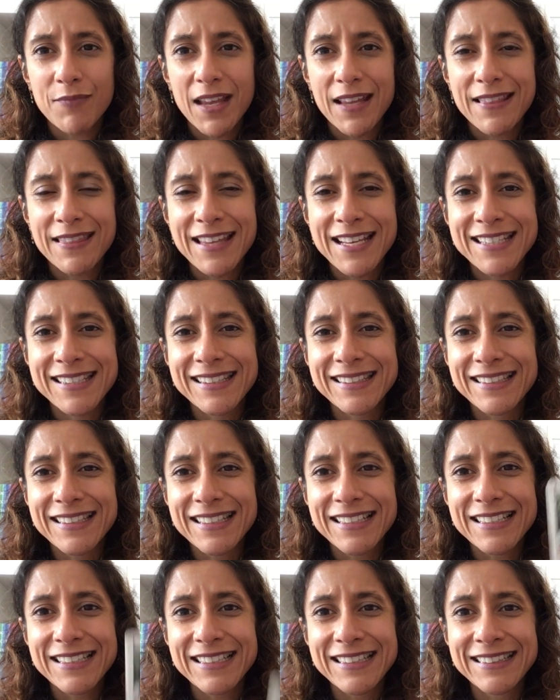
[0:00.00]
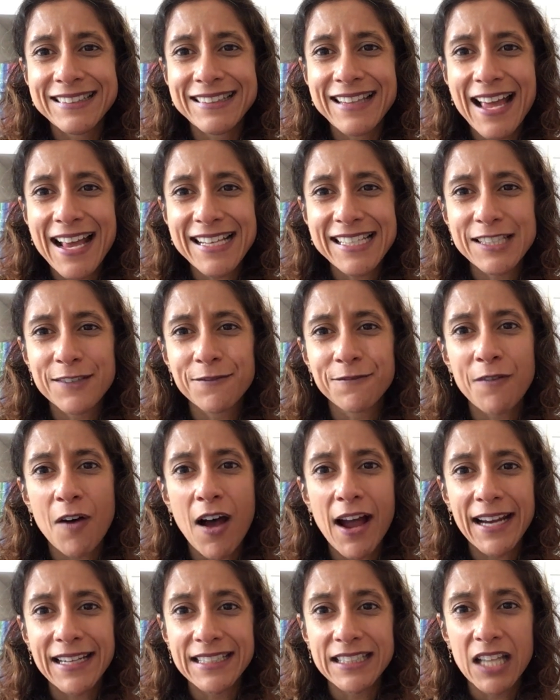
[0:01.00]
There's less
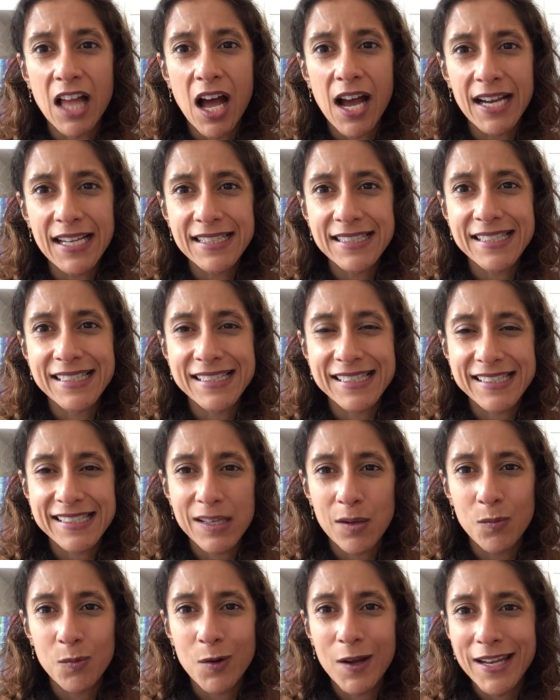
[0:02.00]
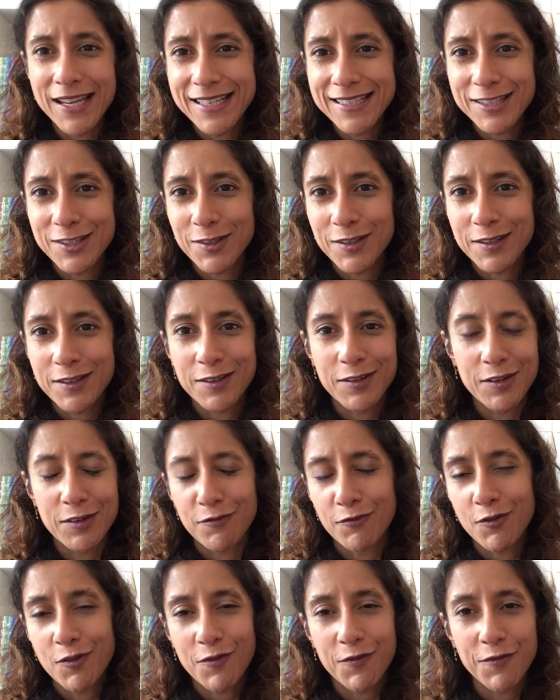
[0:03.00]
fine lines in some ways.
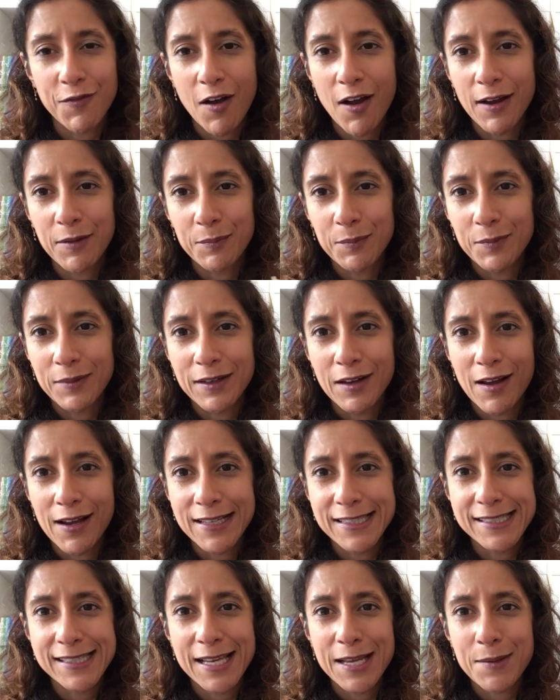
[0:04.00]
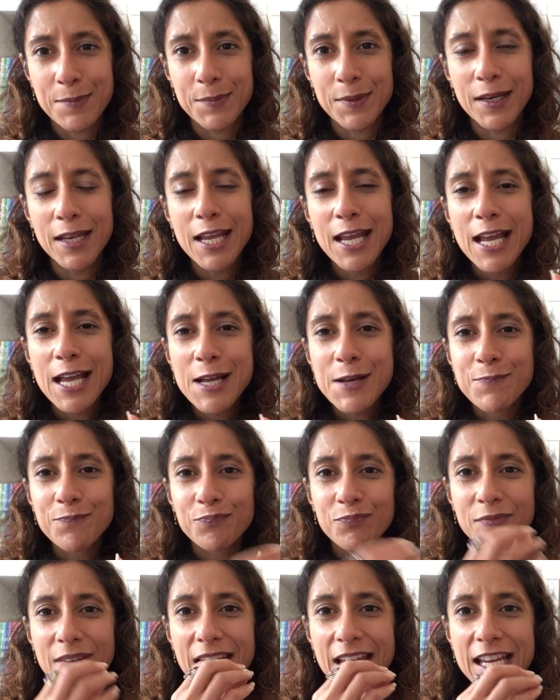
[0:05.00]
You've got fine lines there, but
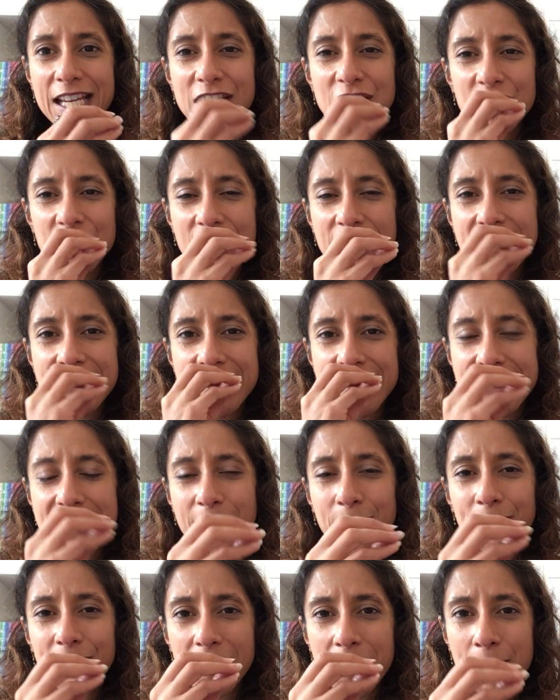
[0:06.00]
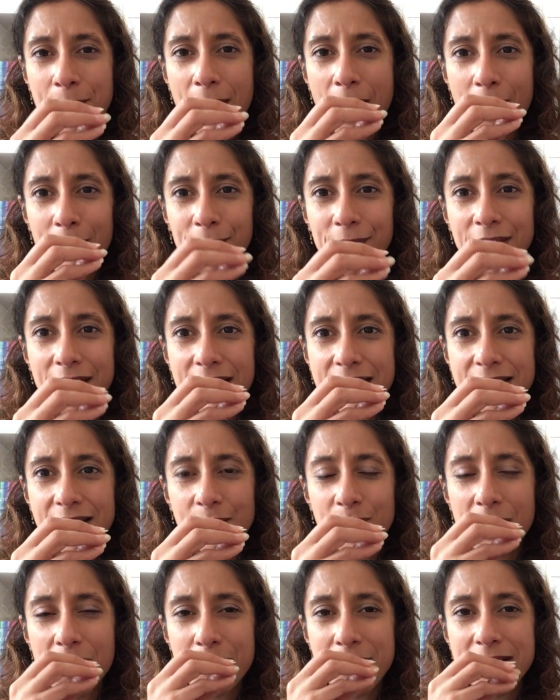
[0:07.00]
it's just, there's something about this,
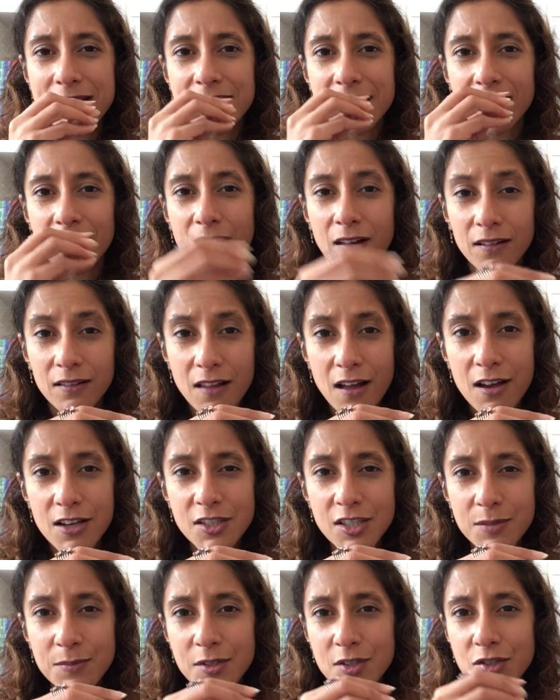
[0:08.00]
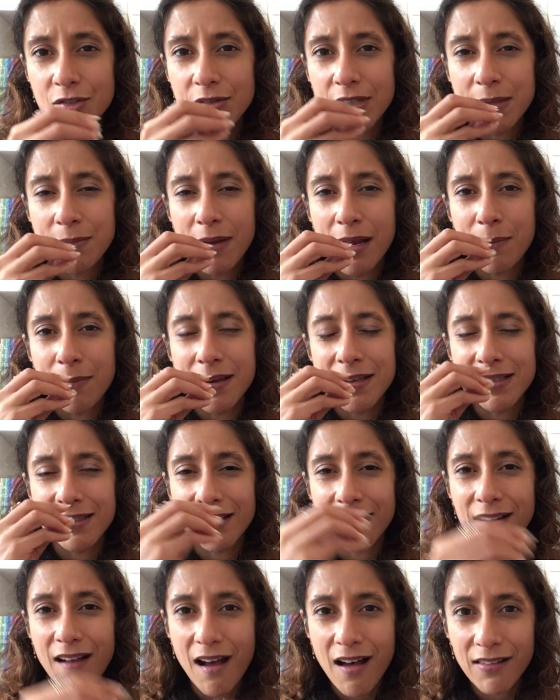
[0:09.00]
and maybe it's the collage imagery, maybe it's the
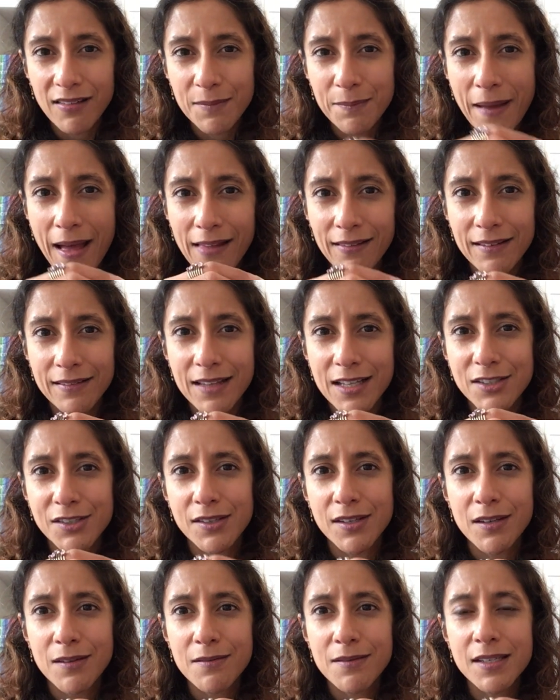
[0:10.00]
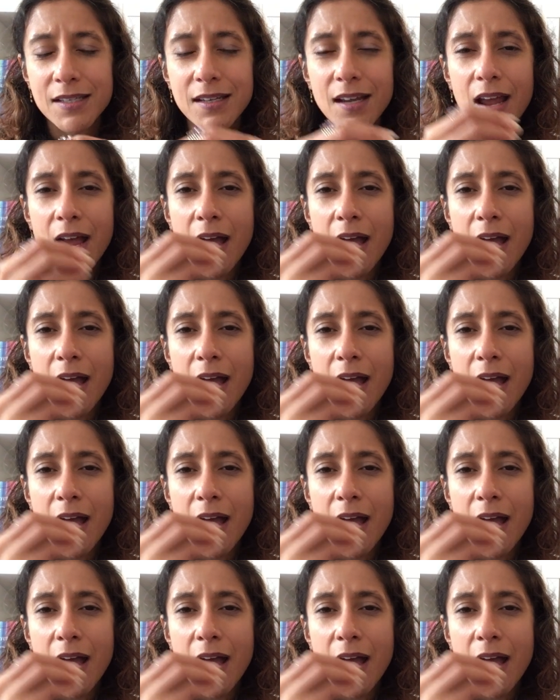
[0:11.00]
color palette that's used,